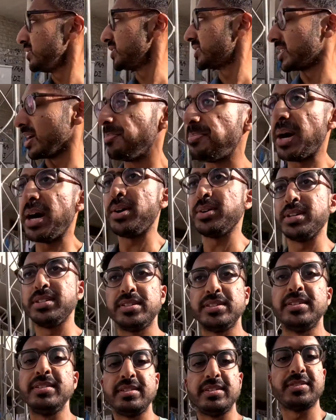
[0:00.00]
you step out into
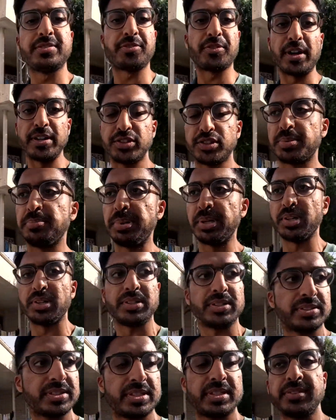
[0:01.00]
these
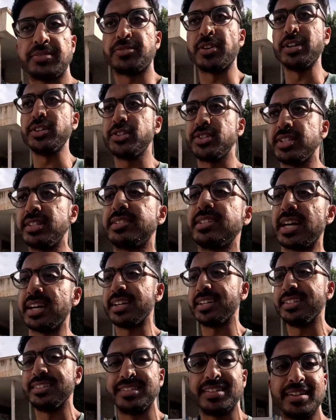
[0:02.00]
French-built,
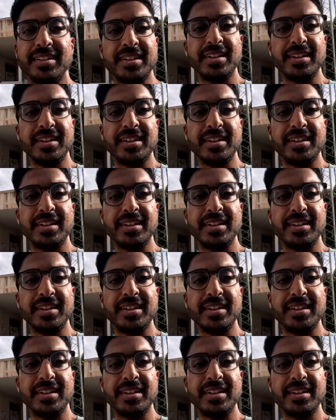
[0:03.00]
French-designed